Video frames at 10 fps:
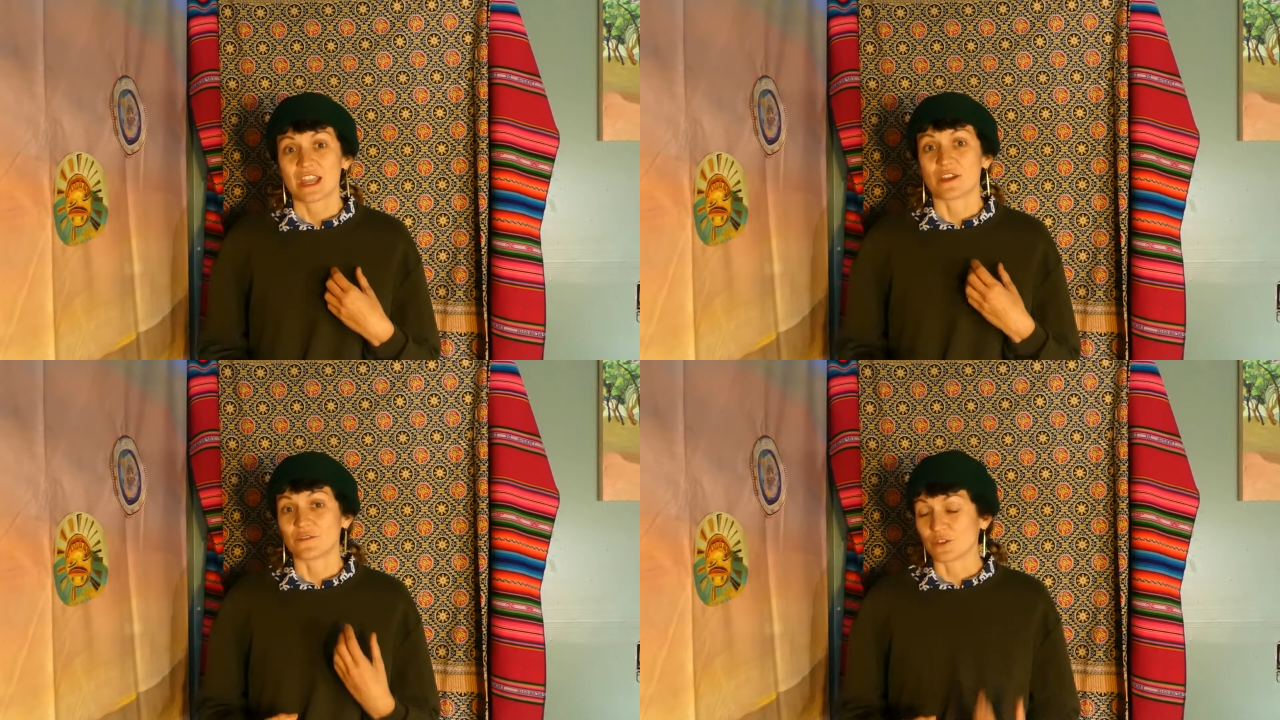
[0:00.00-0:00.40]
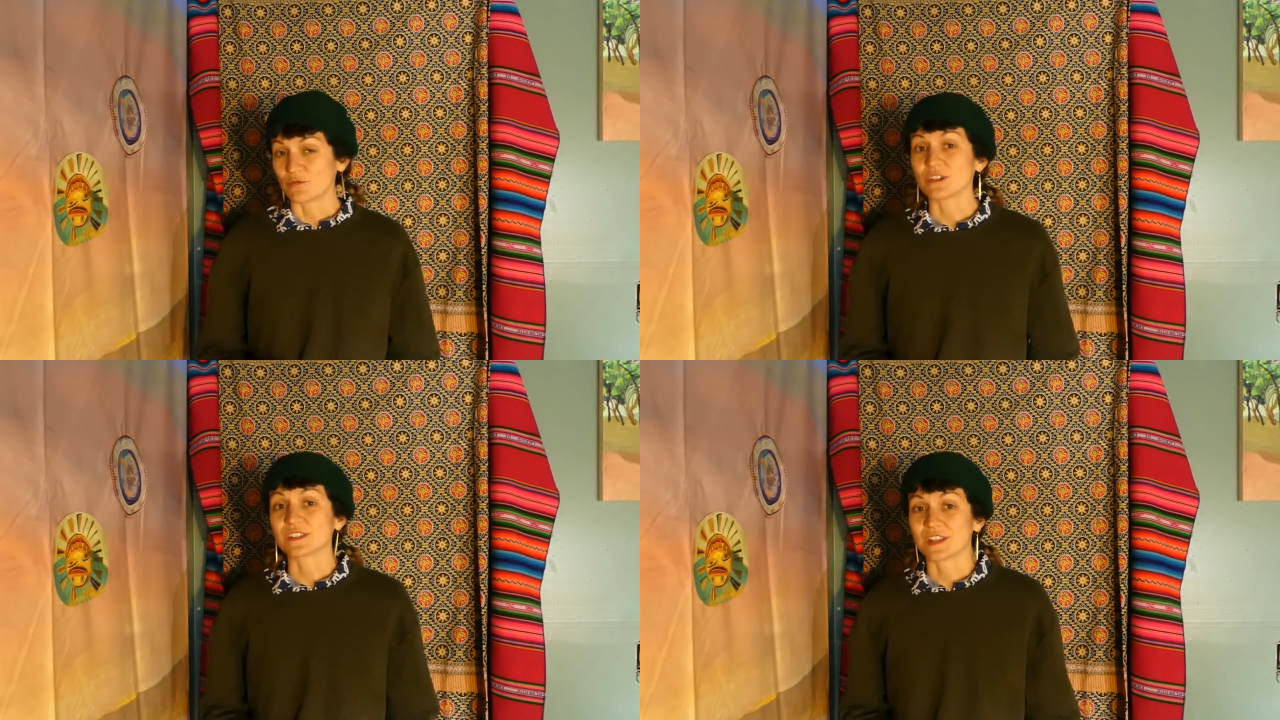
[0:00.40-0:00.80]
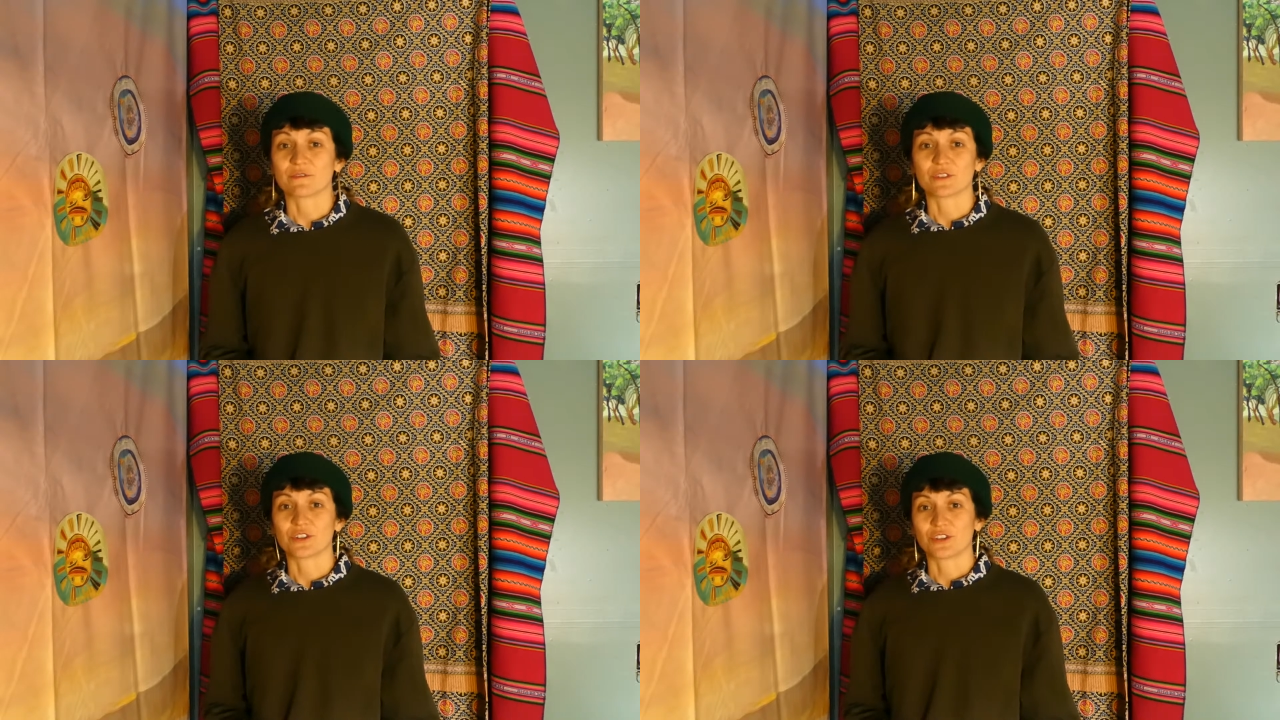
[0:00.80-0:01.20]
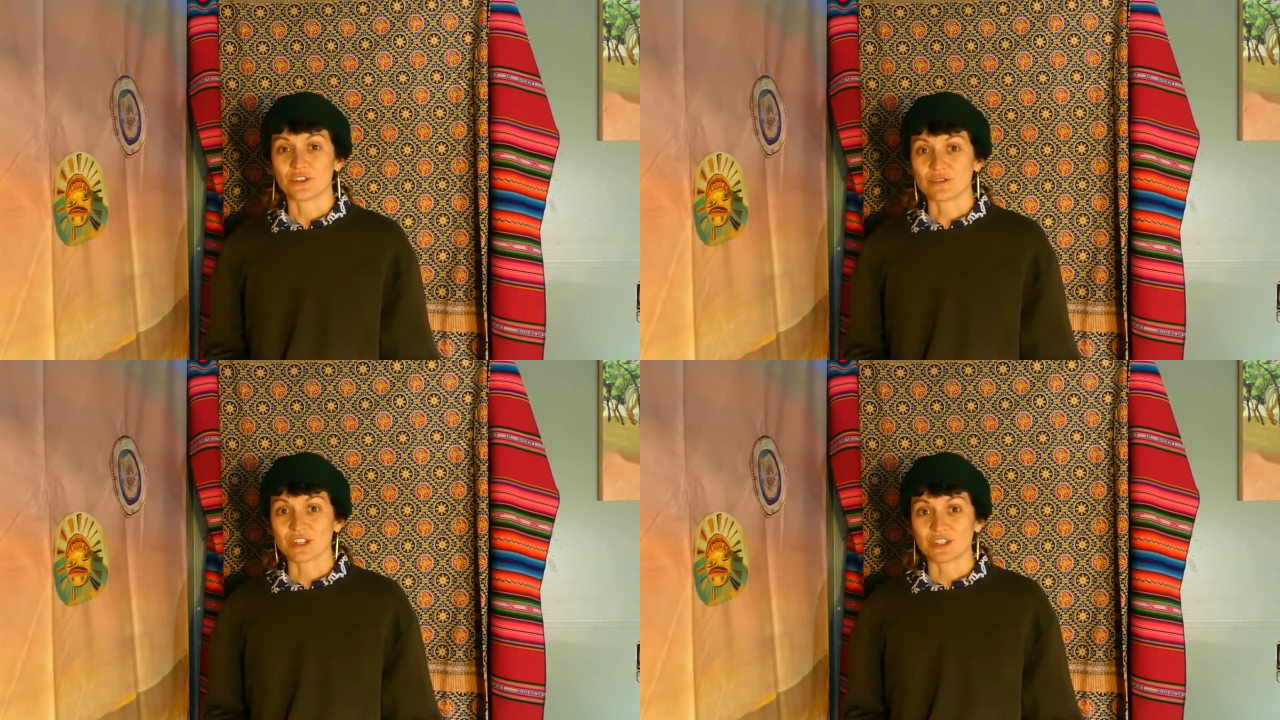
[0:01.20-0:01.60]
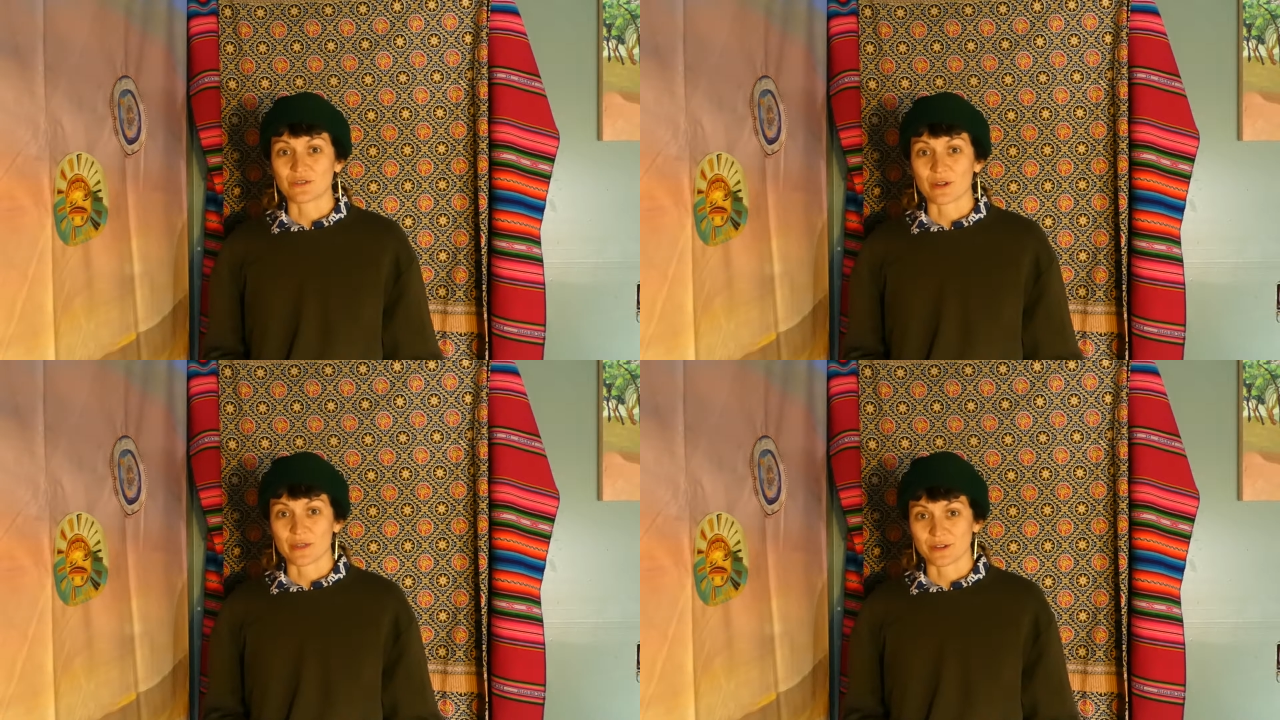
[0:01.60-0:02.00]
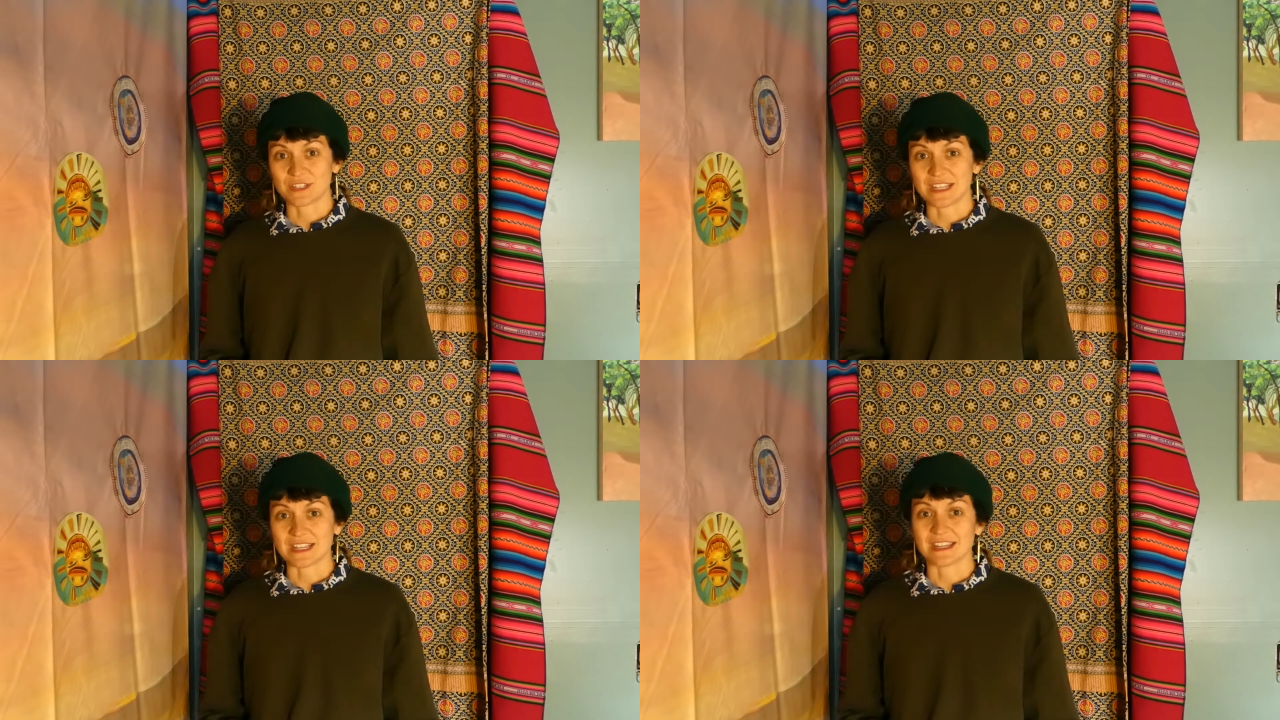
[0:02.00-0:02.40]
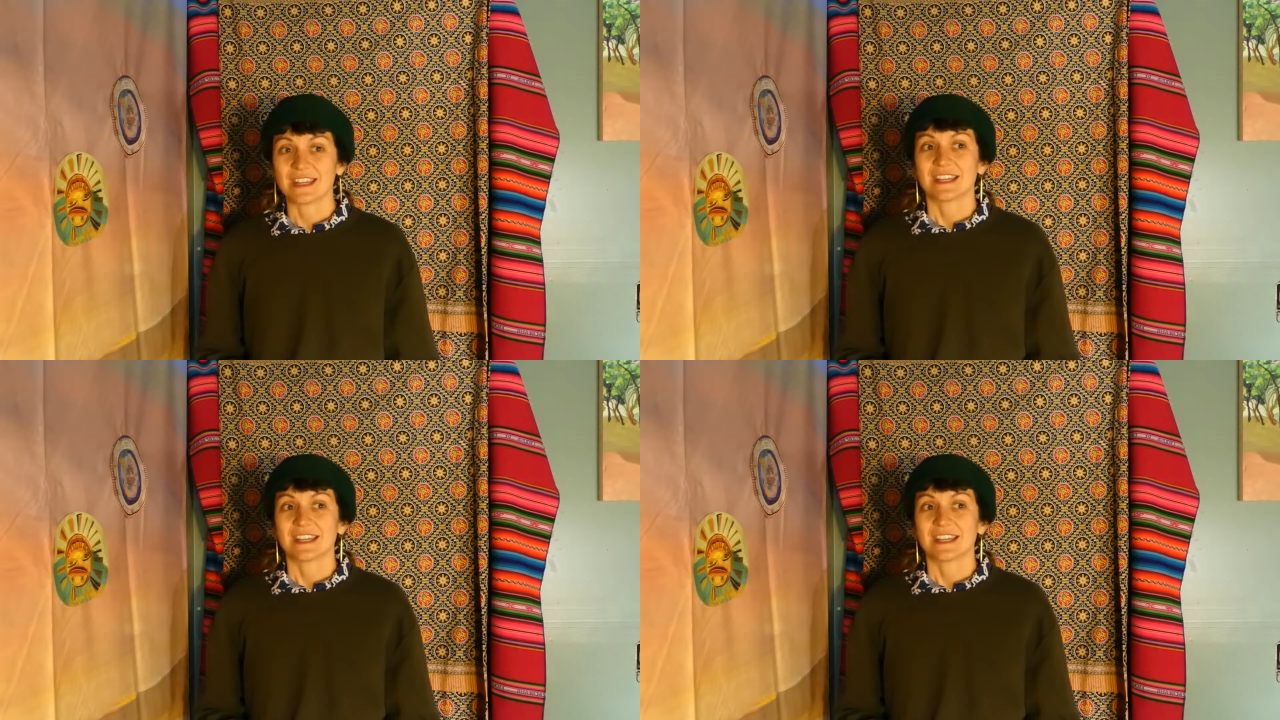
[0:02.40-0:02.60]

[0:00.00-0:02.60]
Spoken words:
if you're a real self-learner, you can do our 13